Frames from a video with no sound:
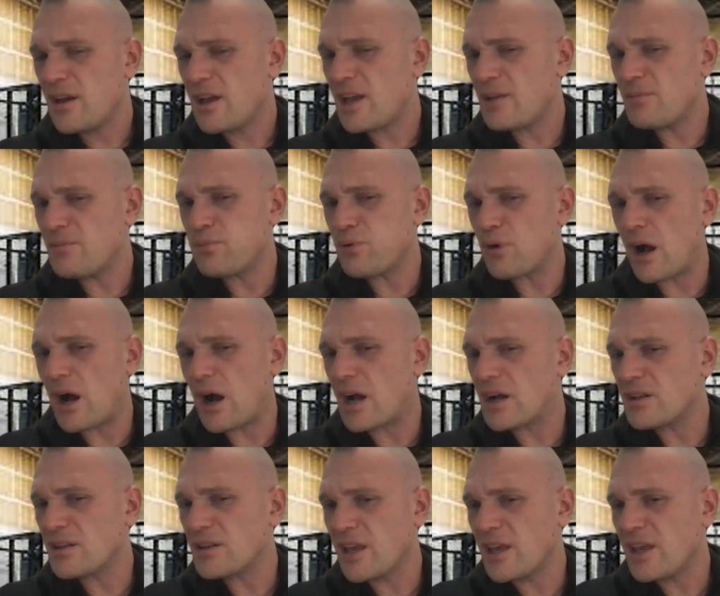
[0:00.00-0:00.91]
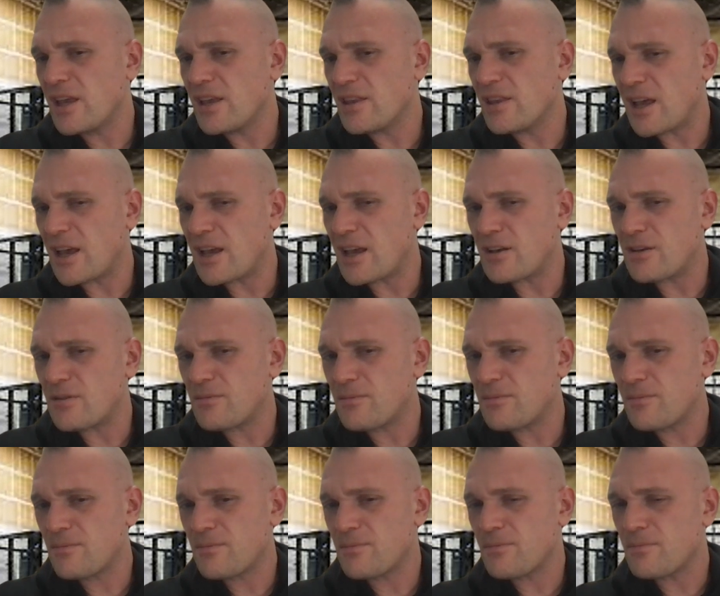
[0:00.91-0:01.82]
and broccoli and like
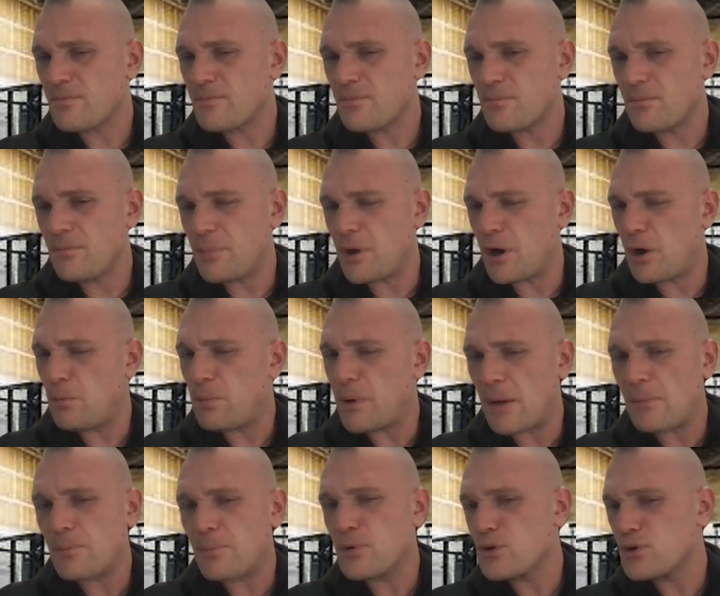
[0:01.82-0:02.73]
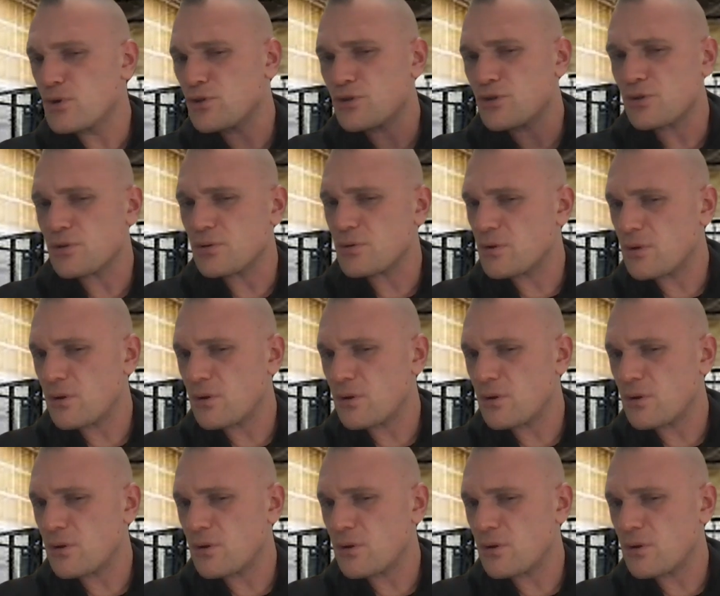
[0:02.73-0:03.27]
bell peppers